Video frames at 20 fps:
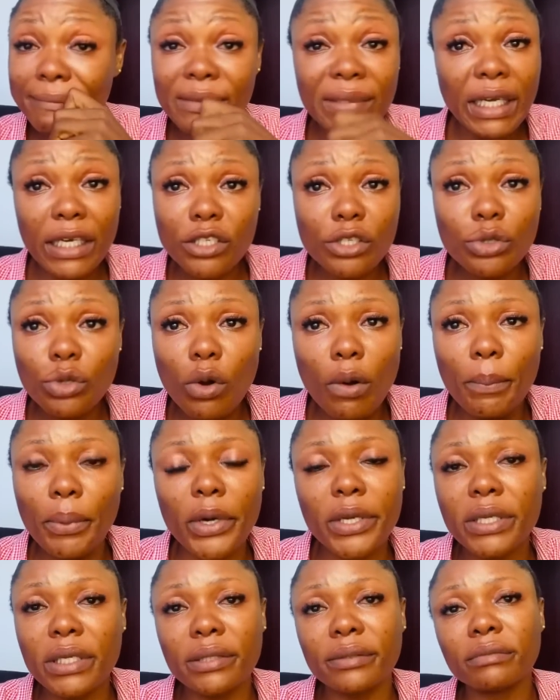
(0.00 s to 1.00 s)

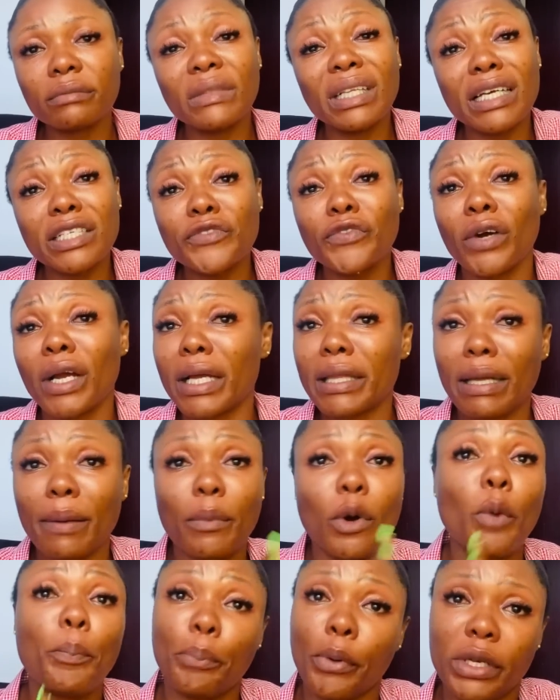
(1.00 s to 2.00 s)
Let's forget
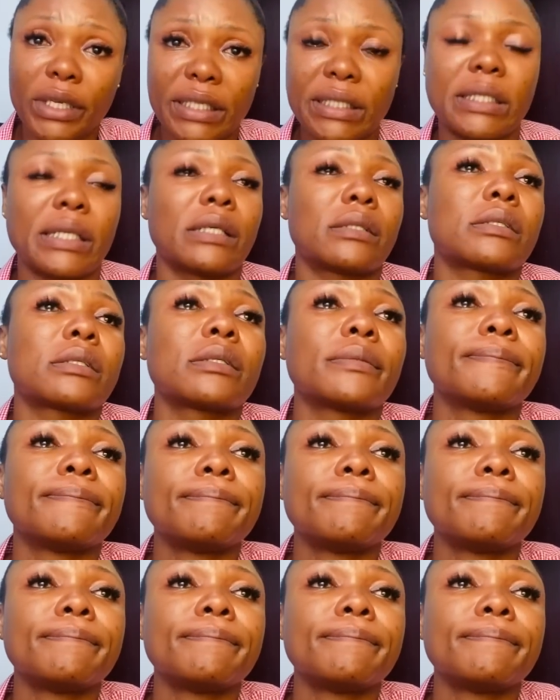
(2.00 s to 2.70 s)
about politics.